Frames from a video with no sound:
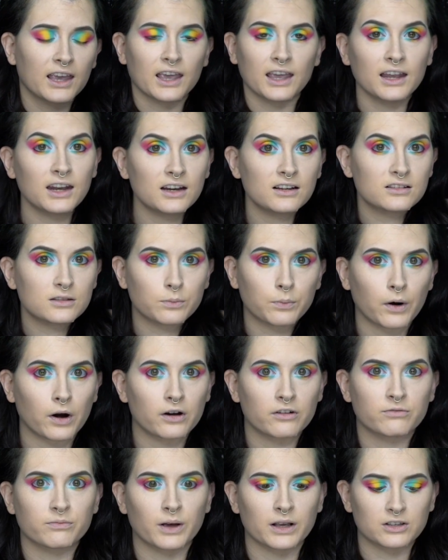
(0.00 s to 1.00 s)
it is a
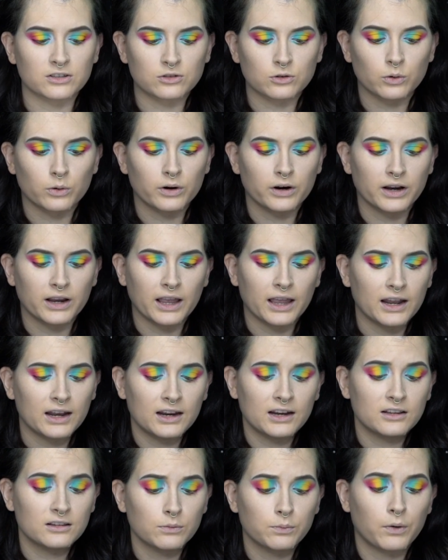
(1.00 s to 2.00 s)
part of my story, and
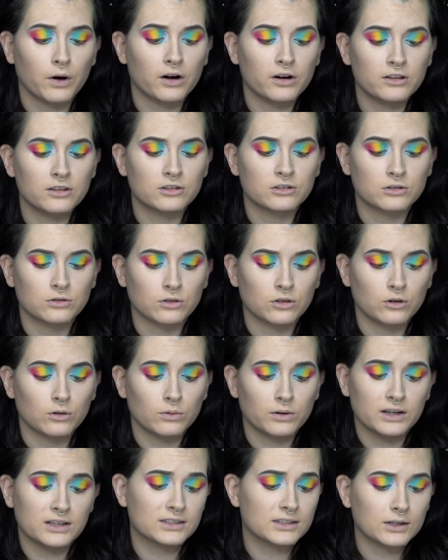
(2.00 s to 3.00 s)
it's a part of the
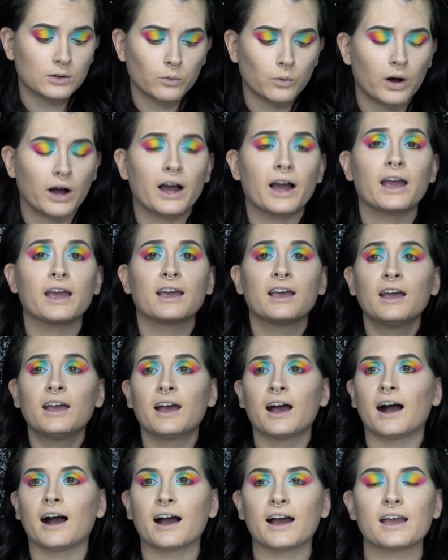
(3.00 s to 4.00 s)
reason why
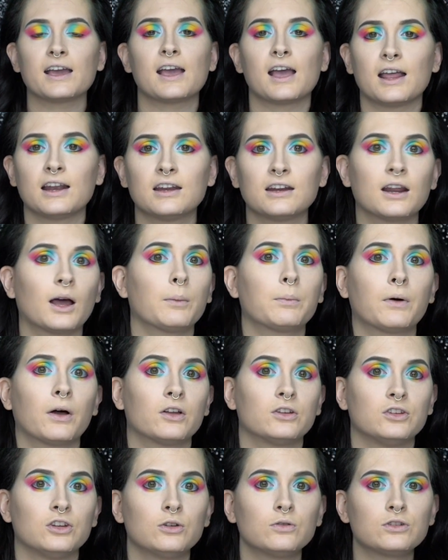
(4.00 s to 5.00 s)
I ended up
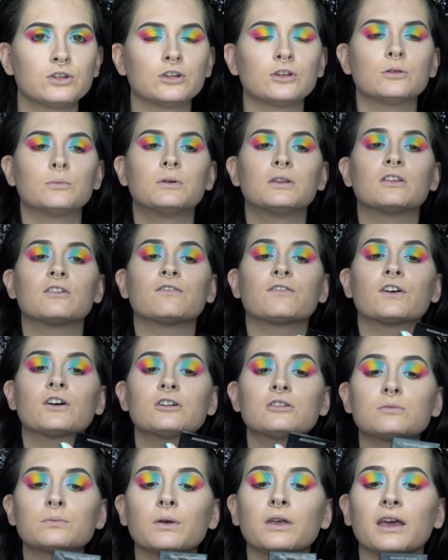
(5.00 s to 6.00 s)
on YouTube in the
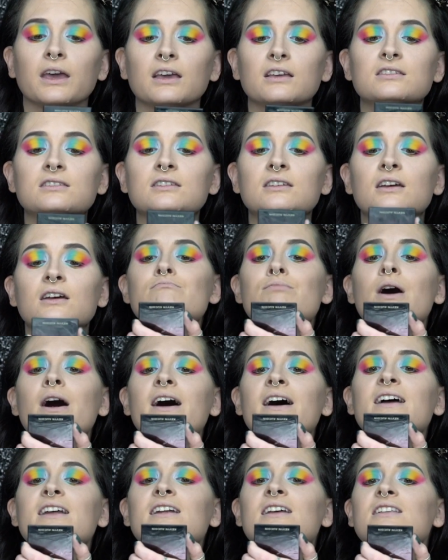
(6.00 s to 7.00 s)
first place.
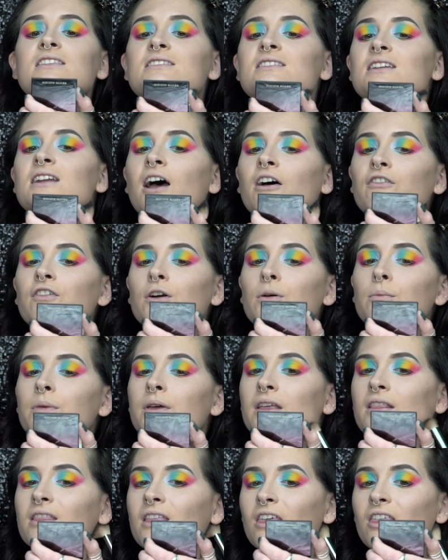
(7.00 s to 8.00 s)
But it's never
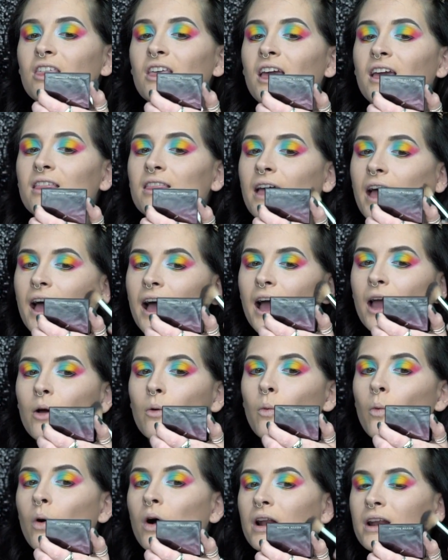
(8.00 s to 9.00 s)
been the thing that I
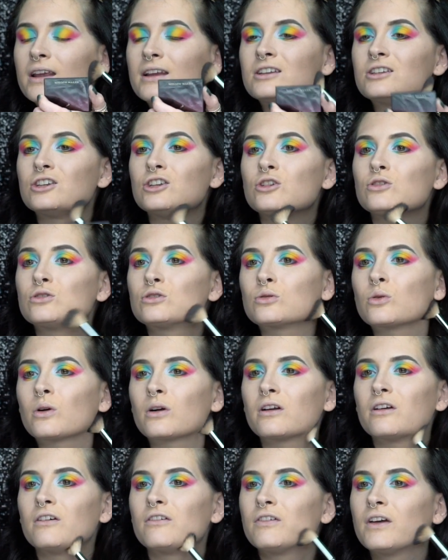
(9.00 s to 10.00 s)
wanted to
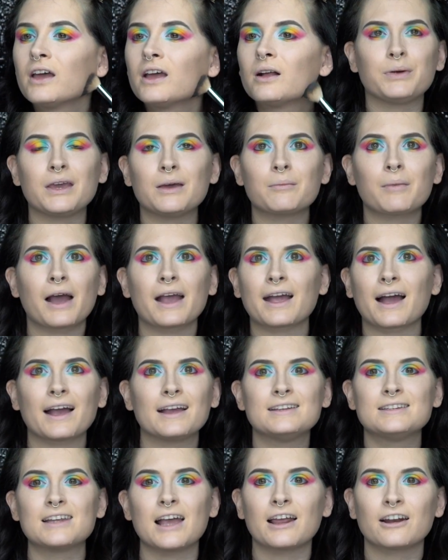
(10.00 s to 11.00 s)
sort of be my
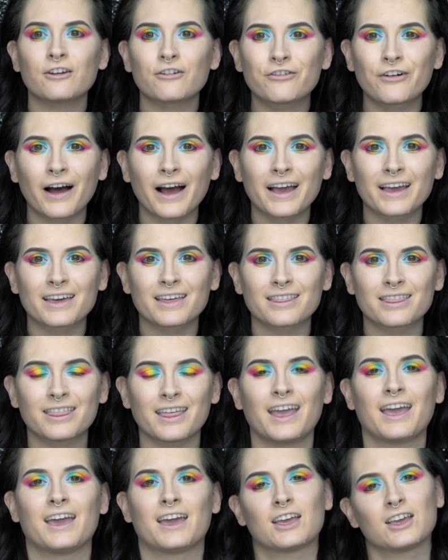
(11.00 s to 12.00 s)
identifying
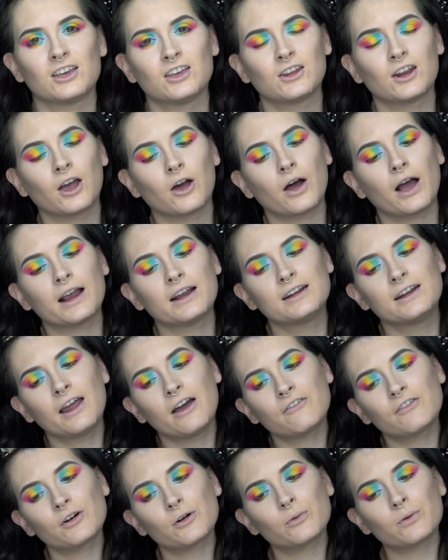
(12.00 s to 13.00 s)
thing. You know, I
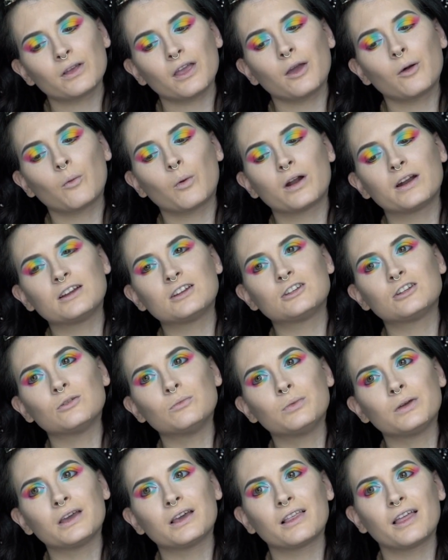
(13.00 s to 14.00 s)
never really wanted to
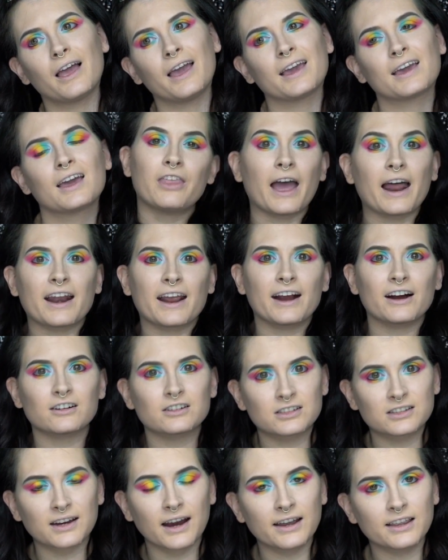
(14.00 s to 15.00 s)
be like that
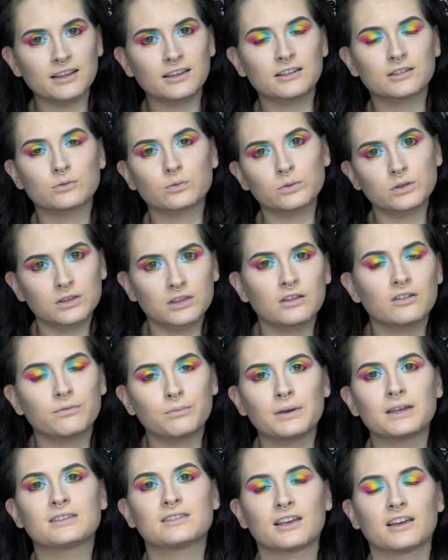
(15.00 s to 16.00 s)
hairstylist with the
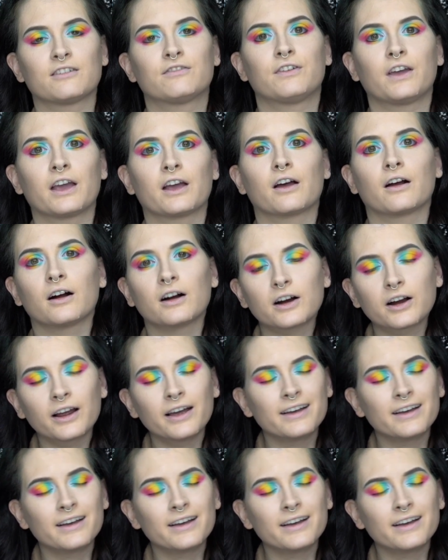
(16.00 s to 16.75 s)
missing finger.